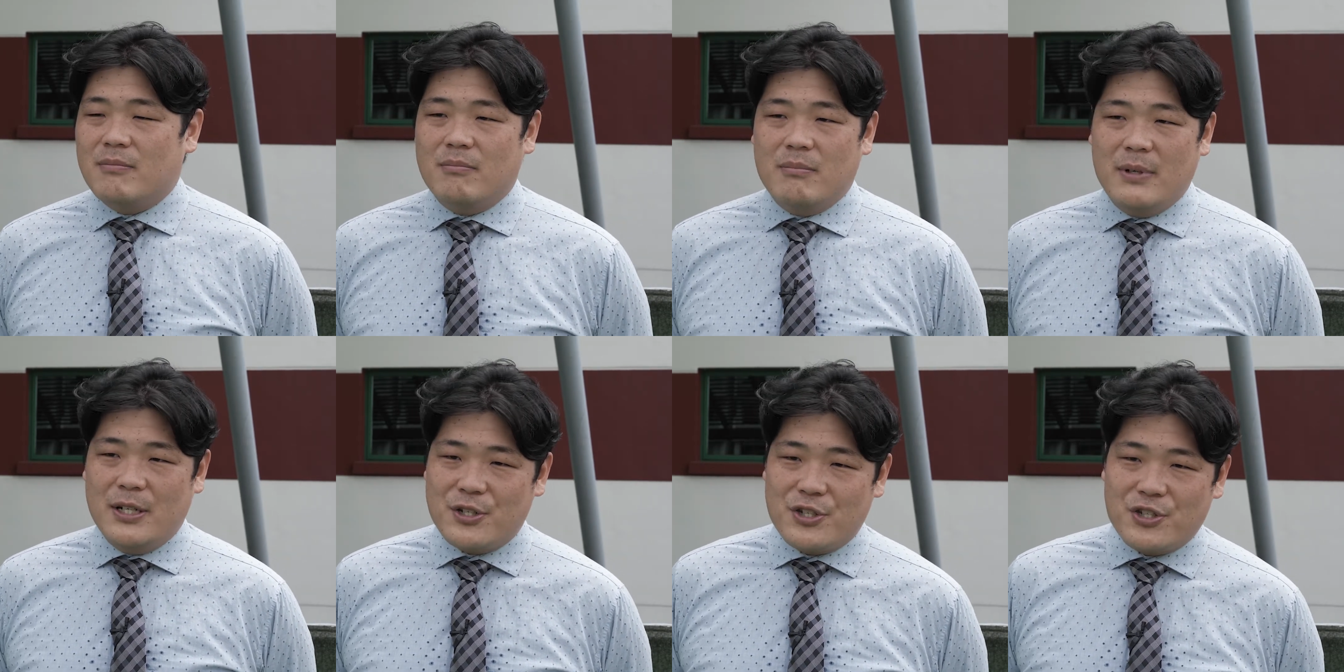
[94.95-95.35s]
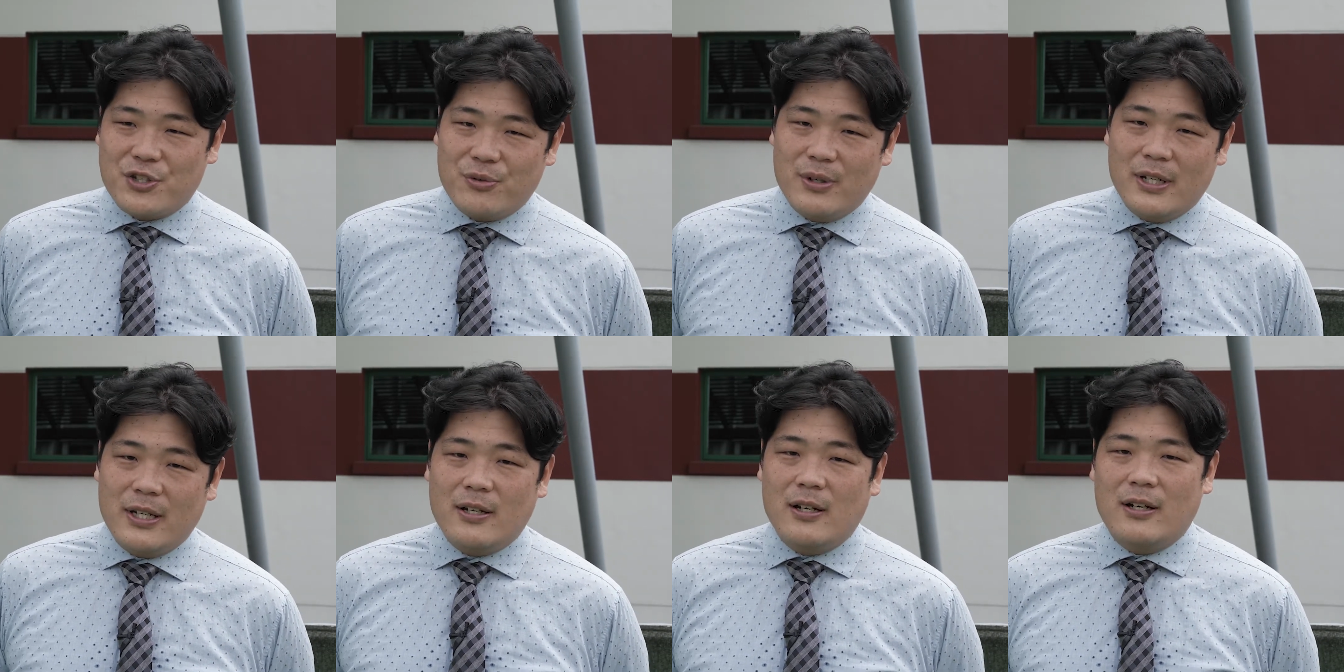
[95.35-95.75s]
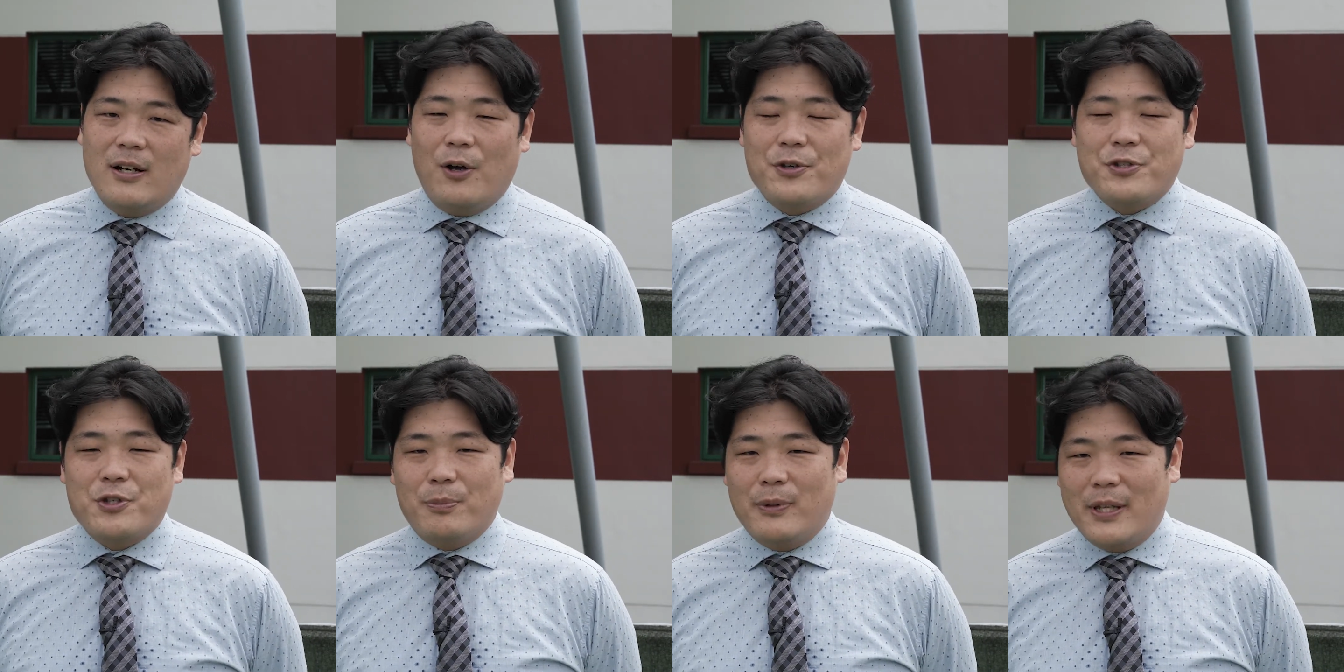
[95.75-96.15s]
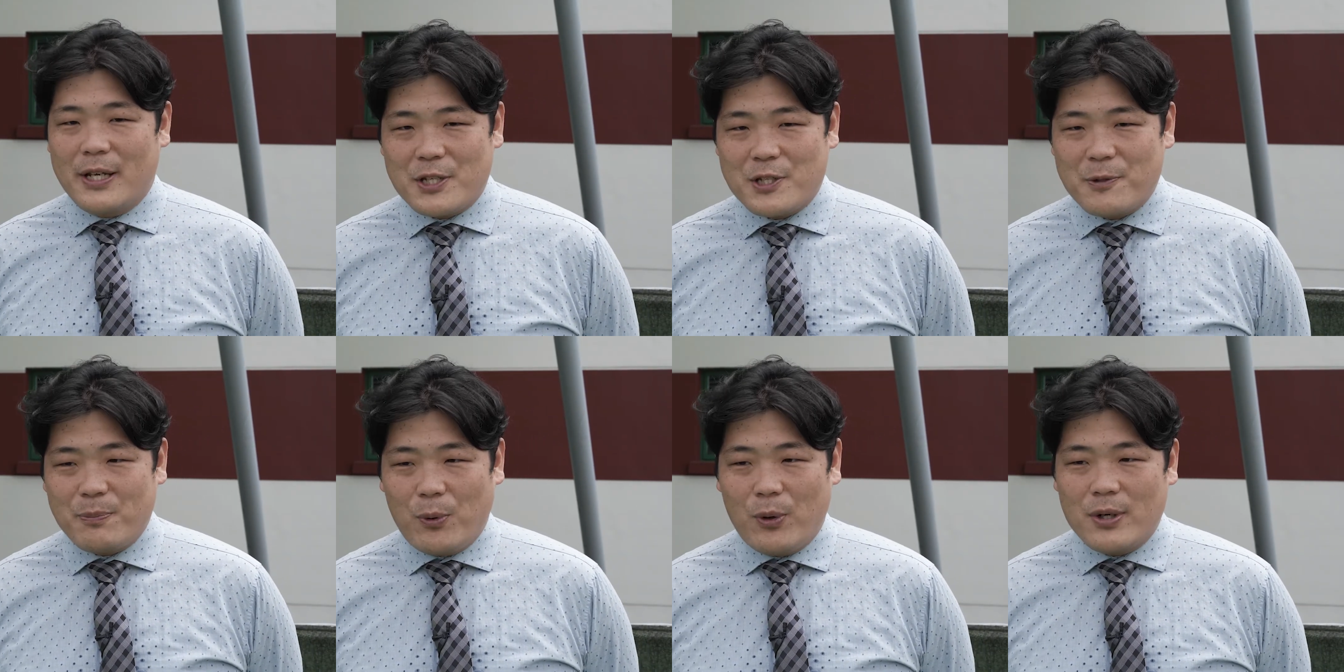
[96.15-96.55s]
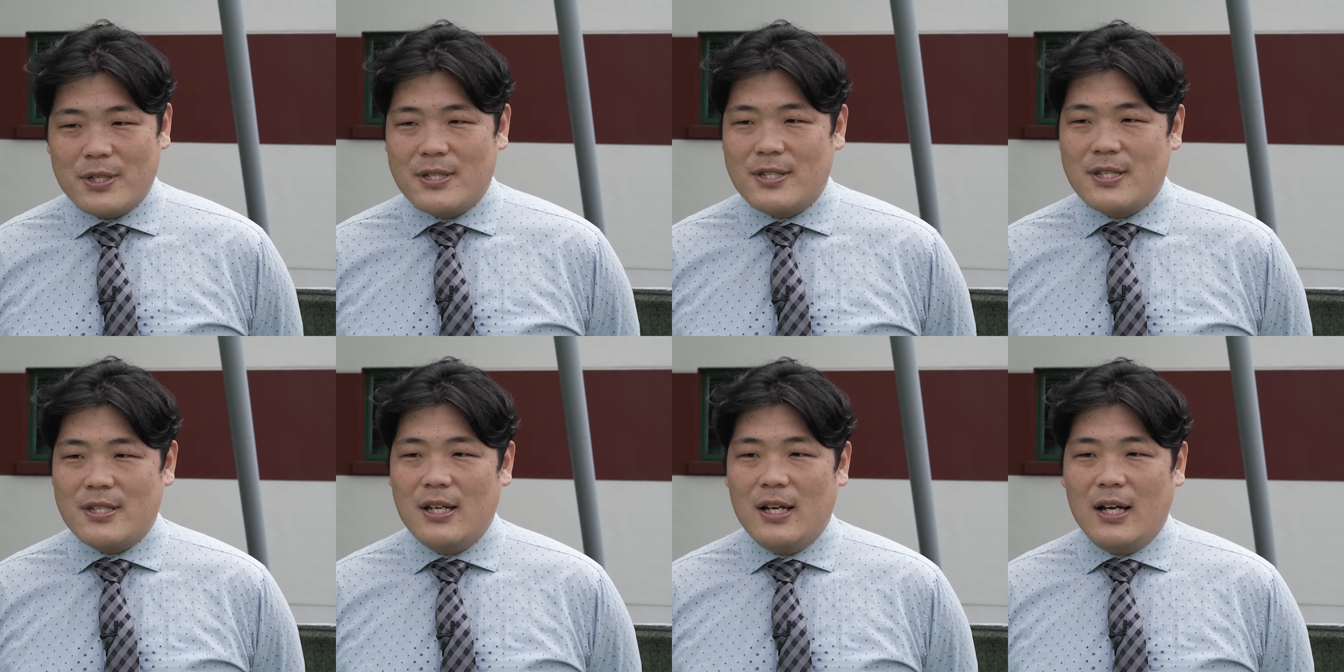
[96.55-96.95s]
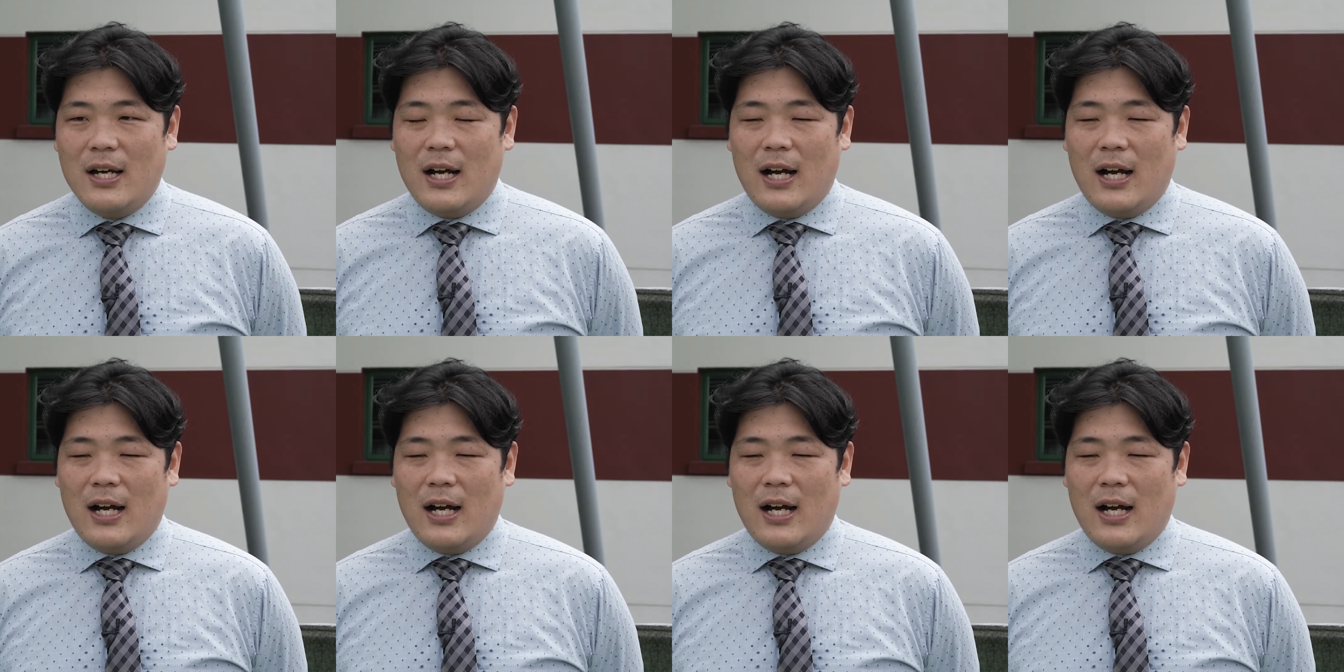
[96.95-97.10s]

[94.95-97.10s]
ministering, also playing sports,